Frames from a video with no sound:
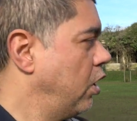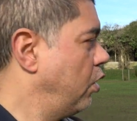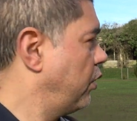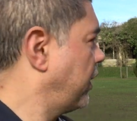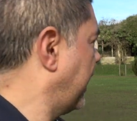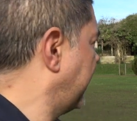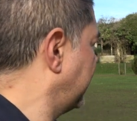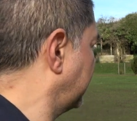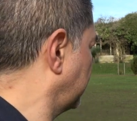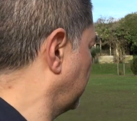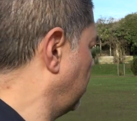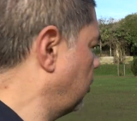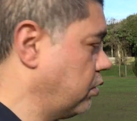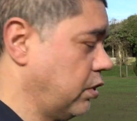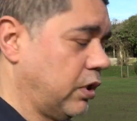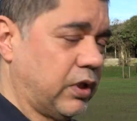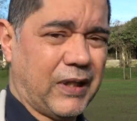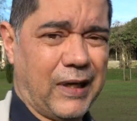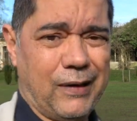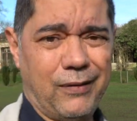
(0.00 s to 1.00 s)
Okay, so I'm
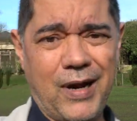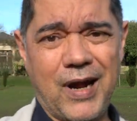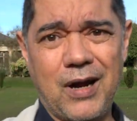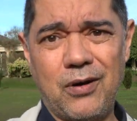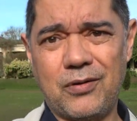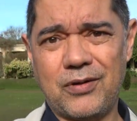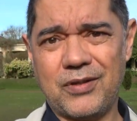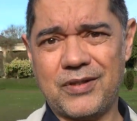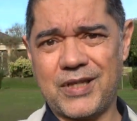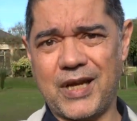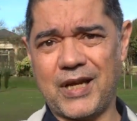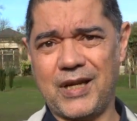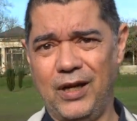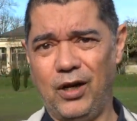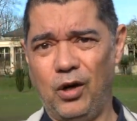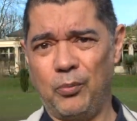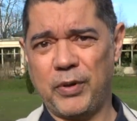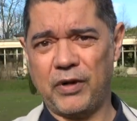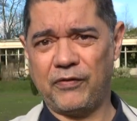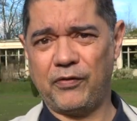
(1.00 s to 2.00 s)
going to do now is take a
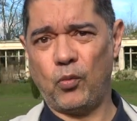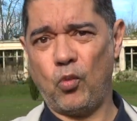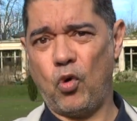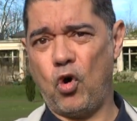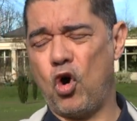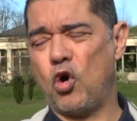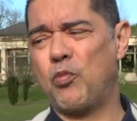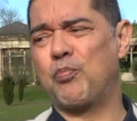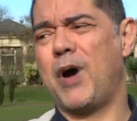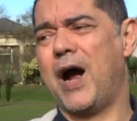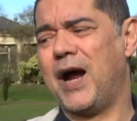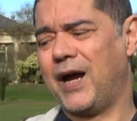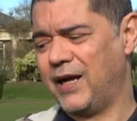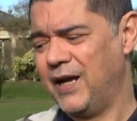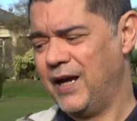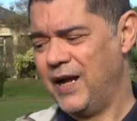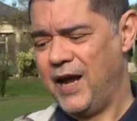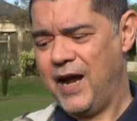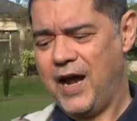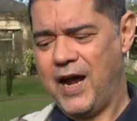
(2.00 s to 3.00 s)
little bit of a walk back.
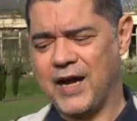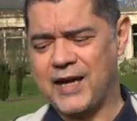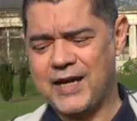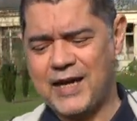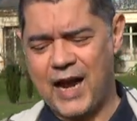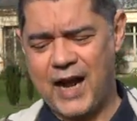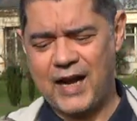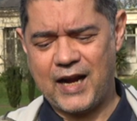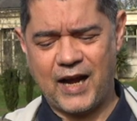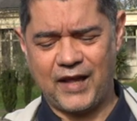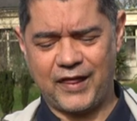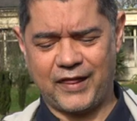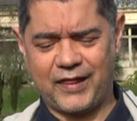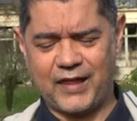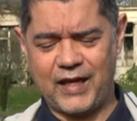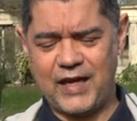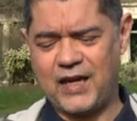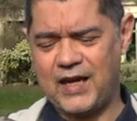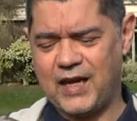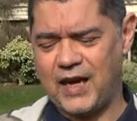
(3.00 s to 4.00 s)
Again, I
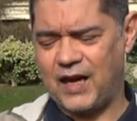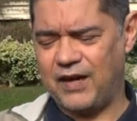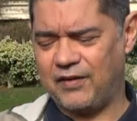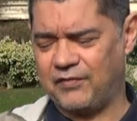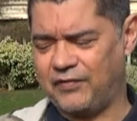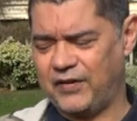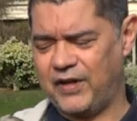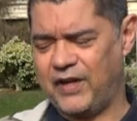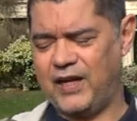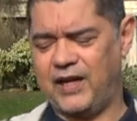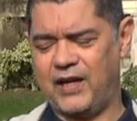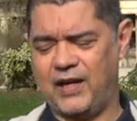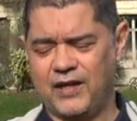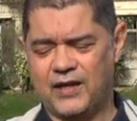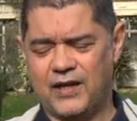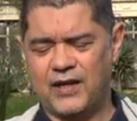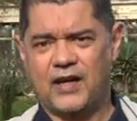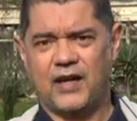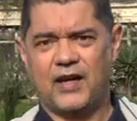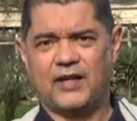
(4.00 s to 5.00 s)
think I've, uh,
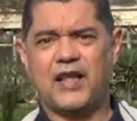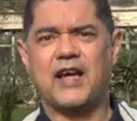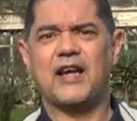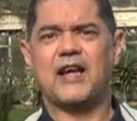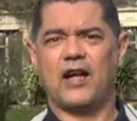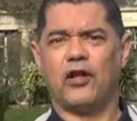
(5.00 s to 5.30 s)
I think